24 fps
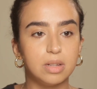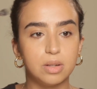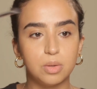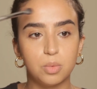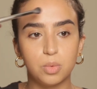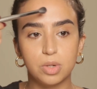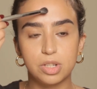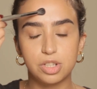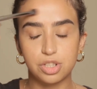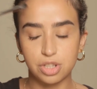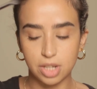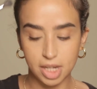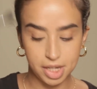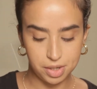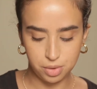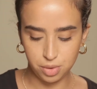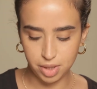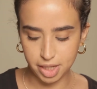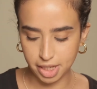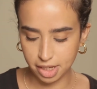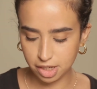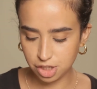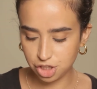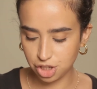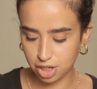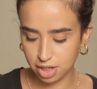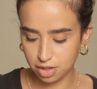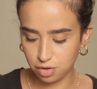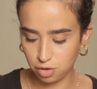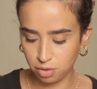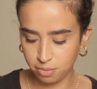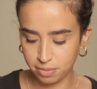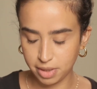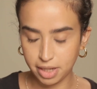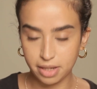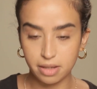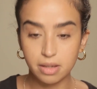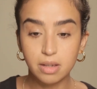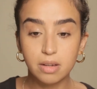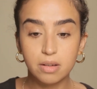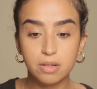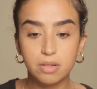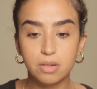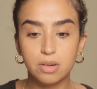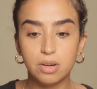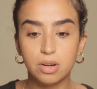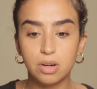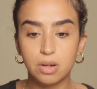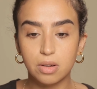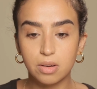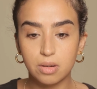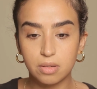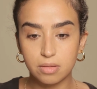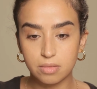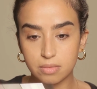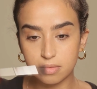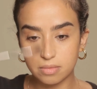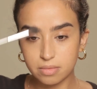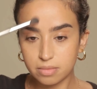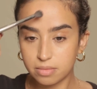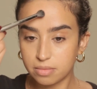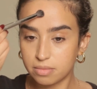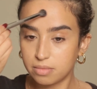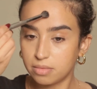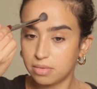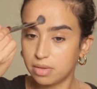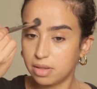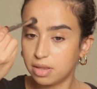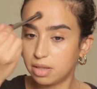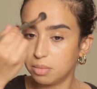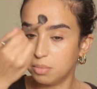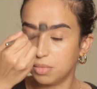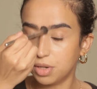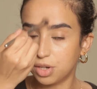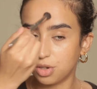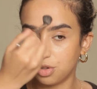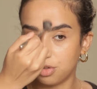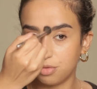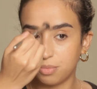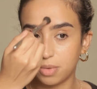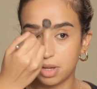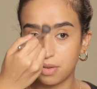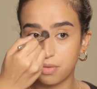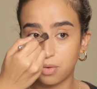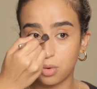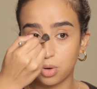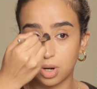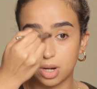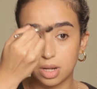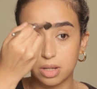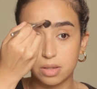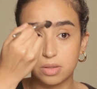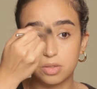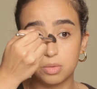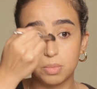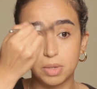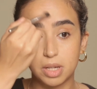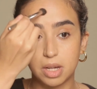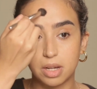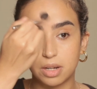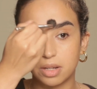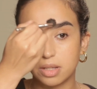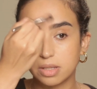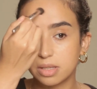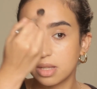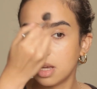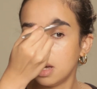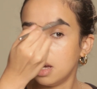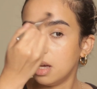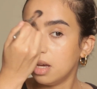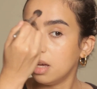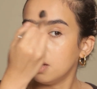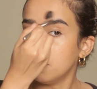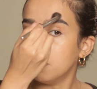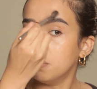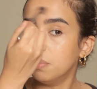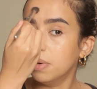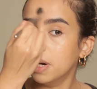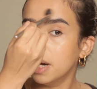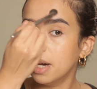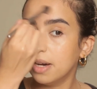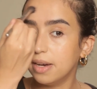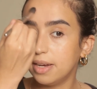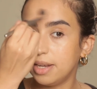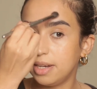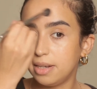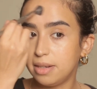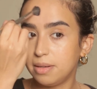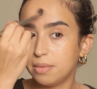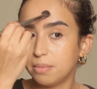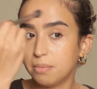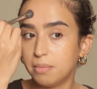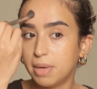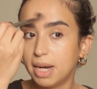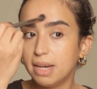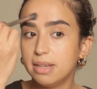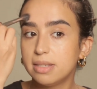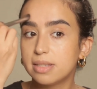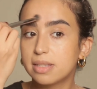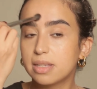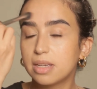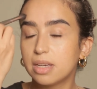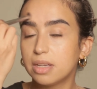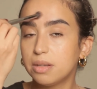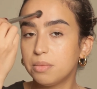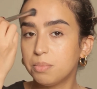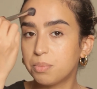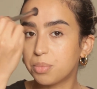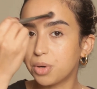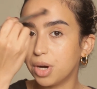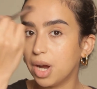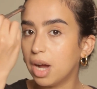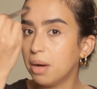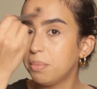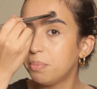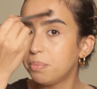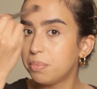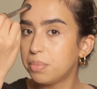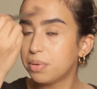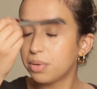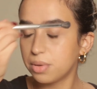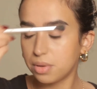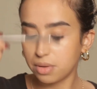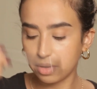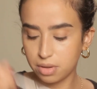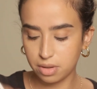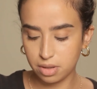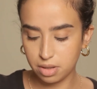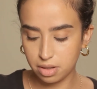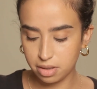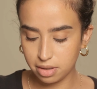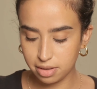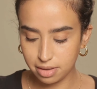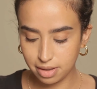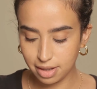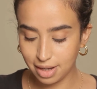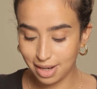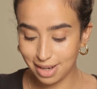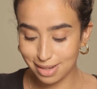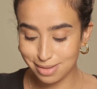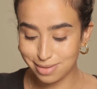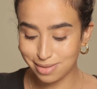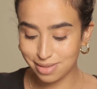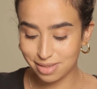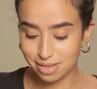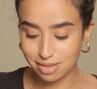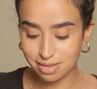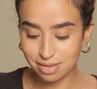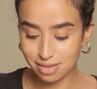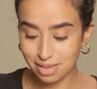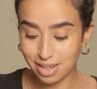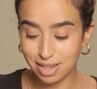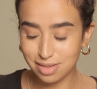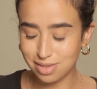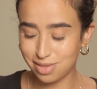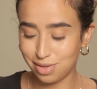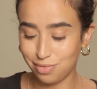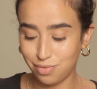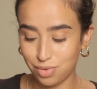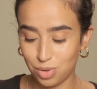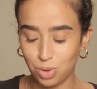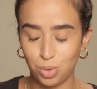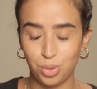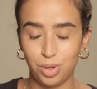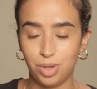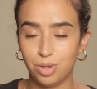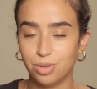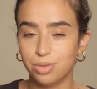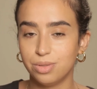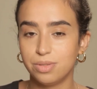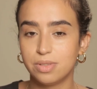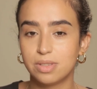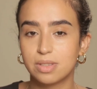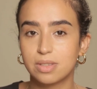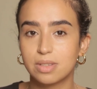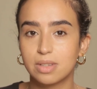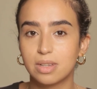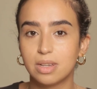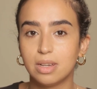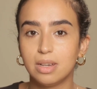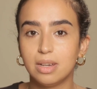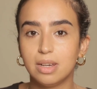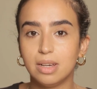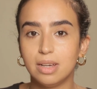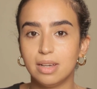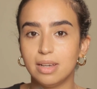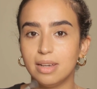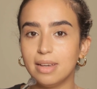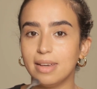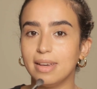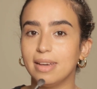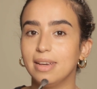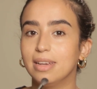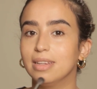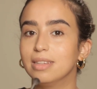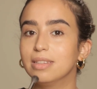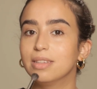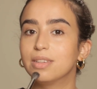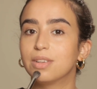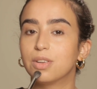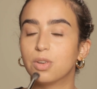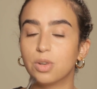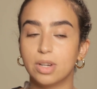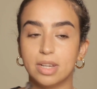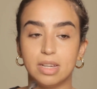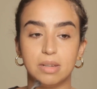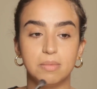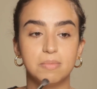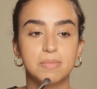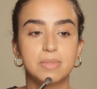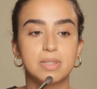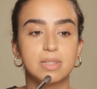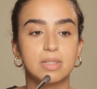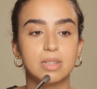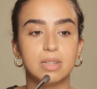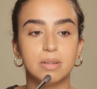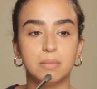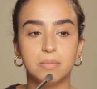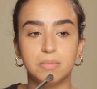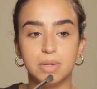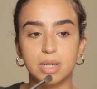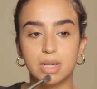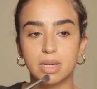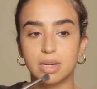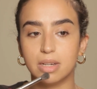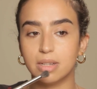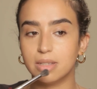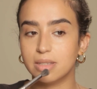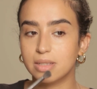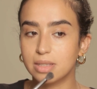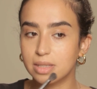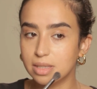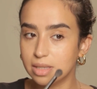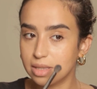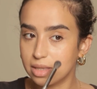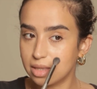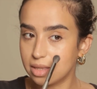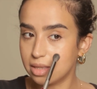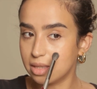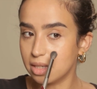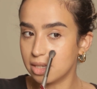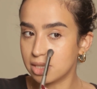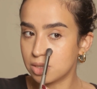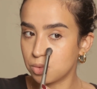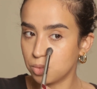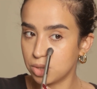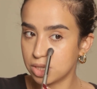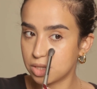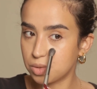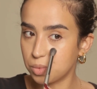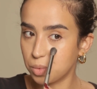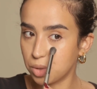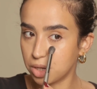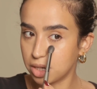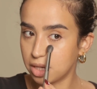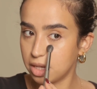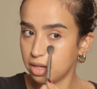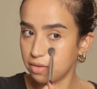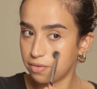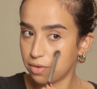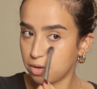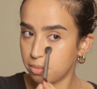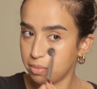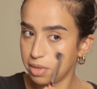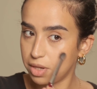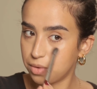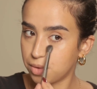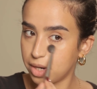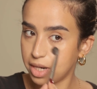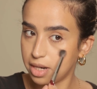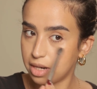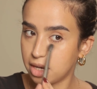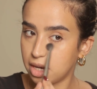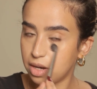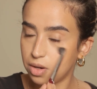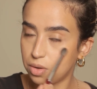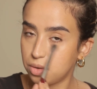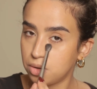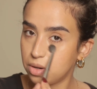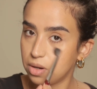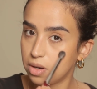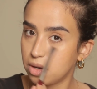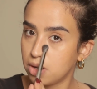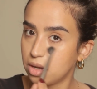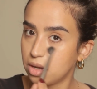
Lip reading: Which I don't like shine on in the middle of my forehead, to be honest. But my skin prep has lots of oils and creams because that's what's working for me right now.